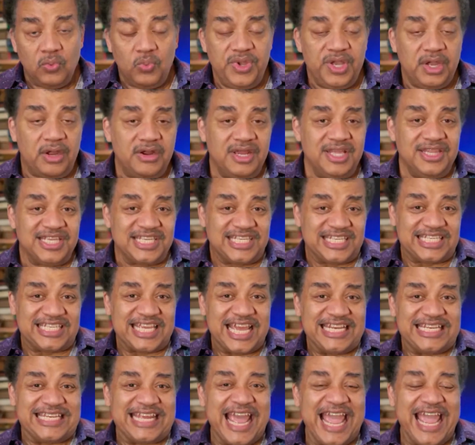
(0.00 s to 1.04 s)
We are in the
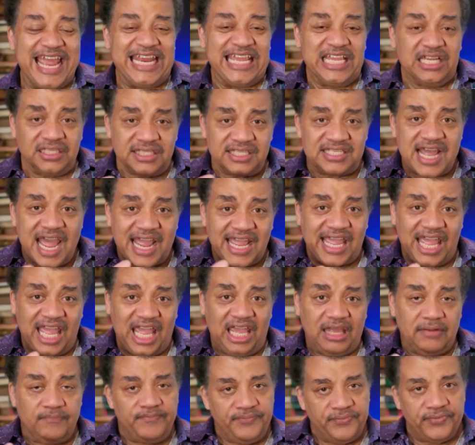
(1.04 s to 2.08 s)
centennial
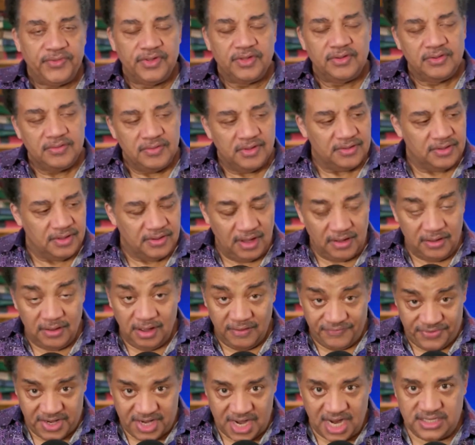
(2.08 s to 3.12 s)
decade
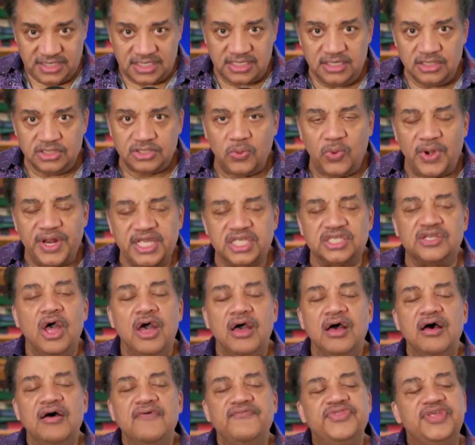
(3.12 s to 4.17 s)
of the 1920s
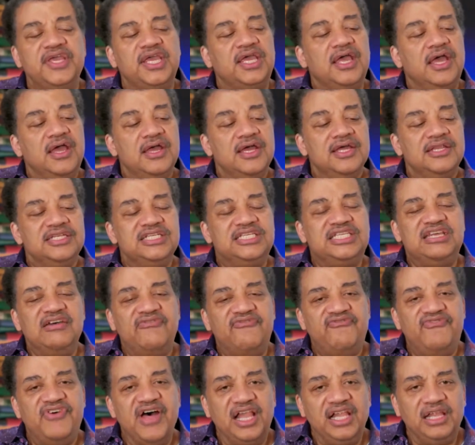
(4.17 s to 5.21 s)
of the
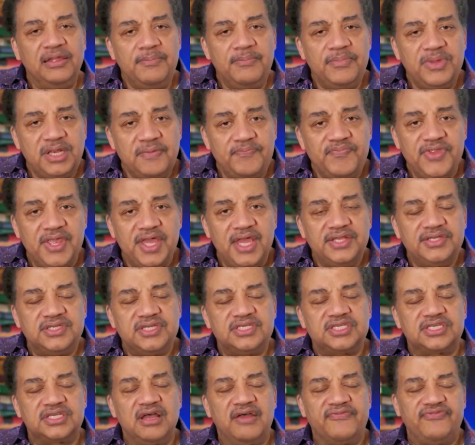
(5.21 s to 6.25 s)
development and
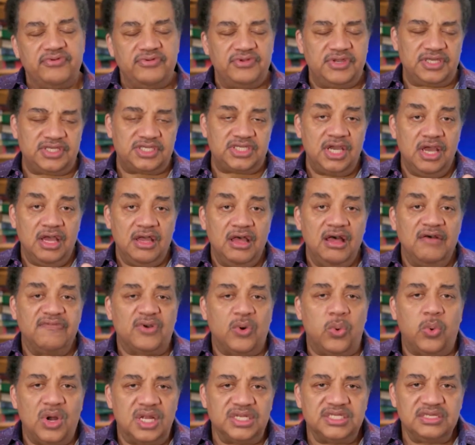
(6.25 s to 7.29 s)
discoveries of
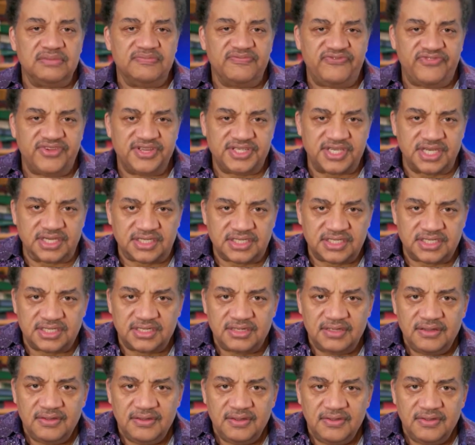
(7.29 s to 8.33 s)
quantum
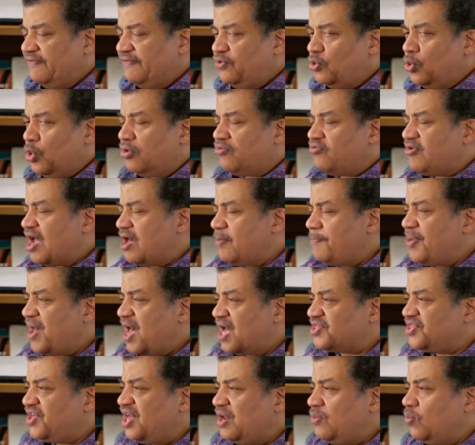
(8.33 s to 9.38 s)
physics. If you were around
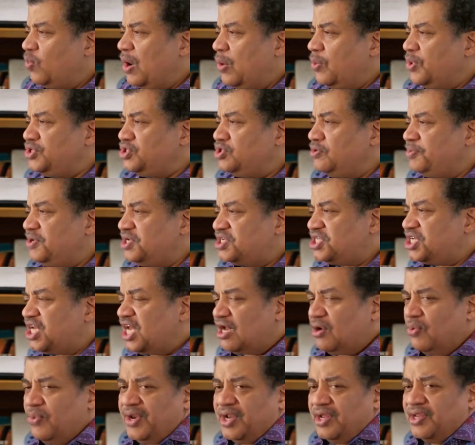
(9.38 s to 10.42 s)
back then, what would you be
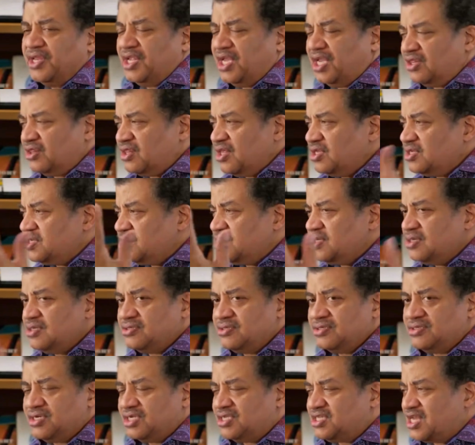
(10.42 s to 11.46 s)
saying? Oh, we don't need this.
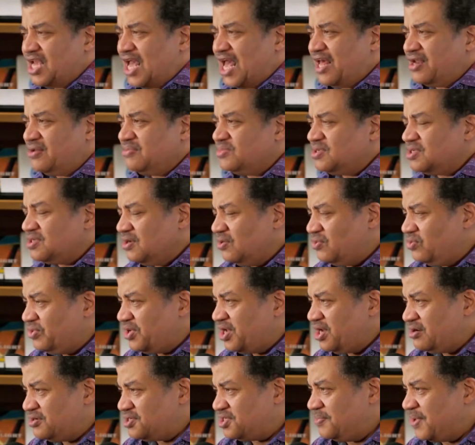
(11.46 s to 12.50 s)
These are just atoms. No, who
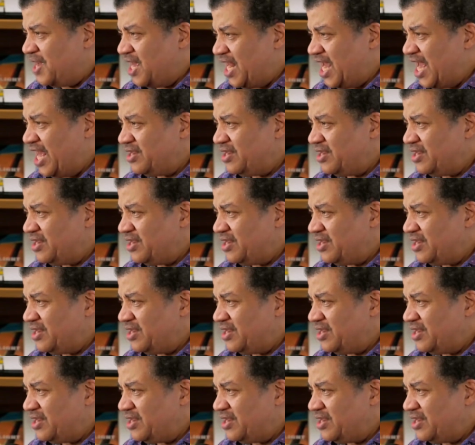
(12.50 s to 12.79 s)
cares about